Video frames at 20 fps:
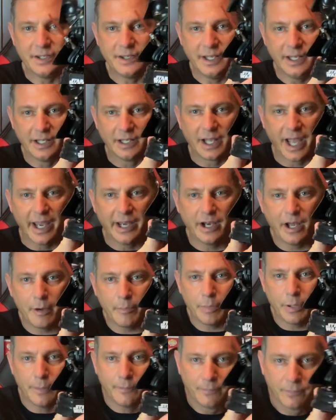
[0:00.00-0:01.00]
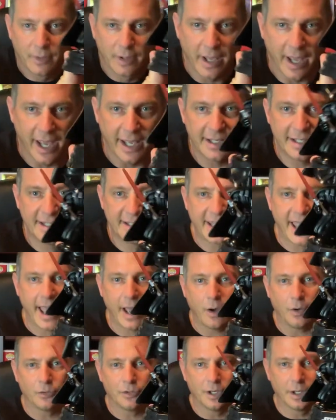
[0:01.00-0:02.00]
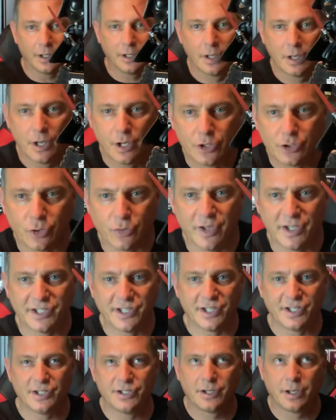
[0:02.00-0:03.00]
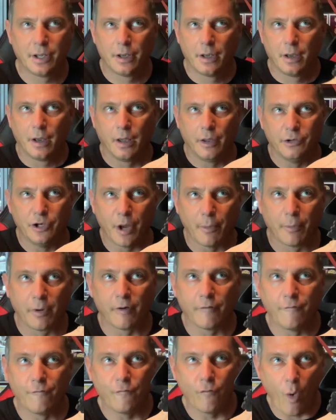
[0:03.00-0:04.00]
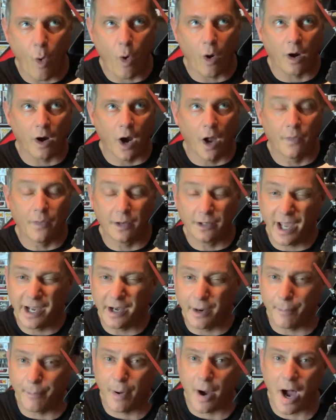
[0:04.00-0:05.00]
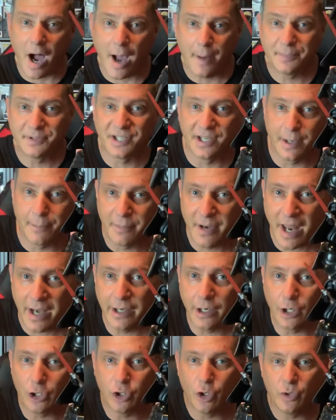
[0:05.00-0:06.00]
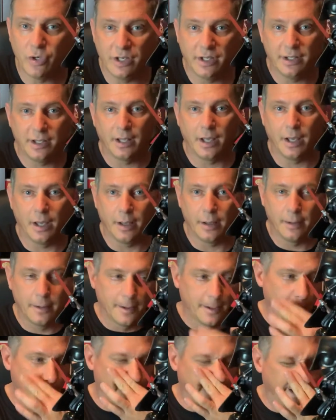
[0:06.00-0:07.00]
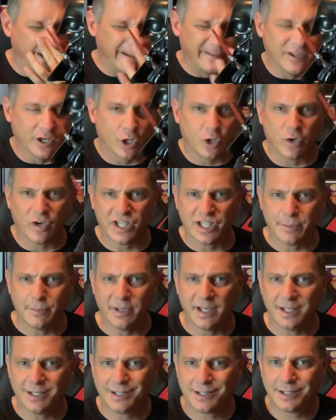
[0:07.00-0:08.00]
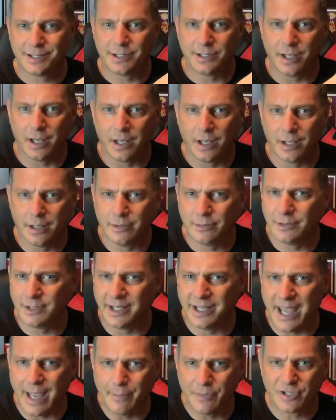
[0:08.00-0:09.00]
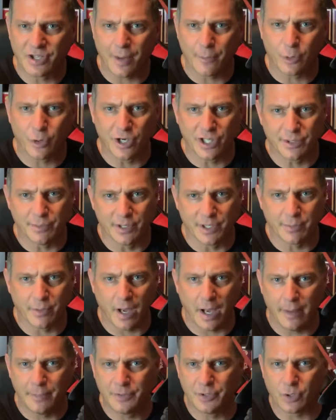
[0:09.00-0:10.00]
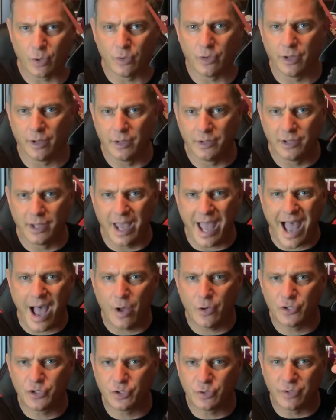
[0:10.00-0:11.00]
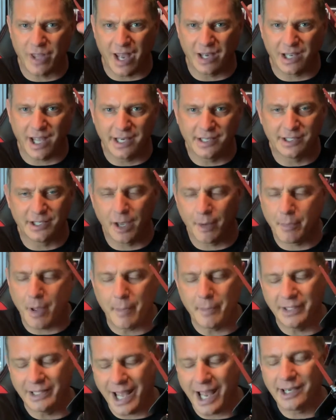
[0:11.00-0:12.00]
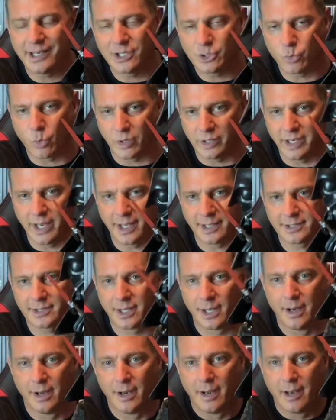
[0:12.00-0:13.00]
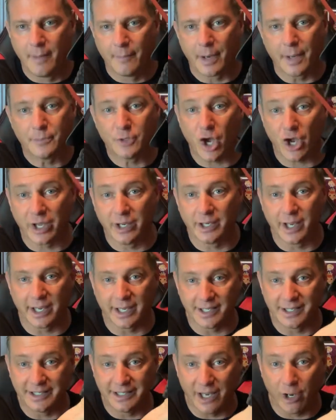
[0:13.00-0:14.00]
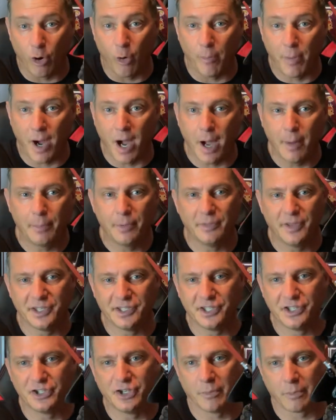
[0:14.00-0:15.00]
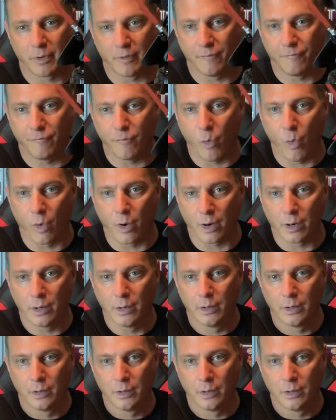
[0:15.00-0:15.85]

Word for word: the light up and sound. So this is number 4 on the light up pops. And I'm not including the Christmas, the GameStop Christmas pops or the house that lights up. I mean, that is one, yes. But I'm talking like a single pop. This is number 4.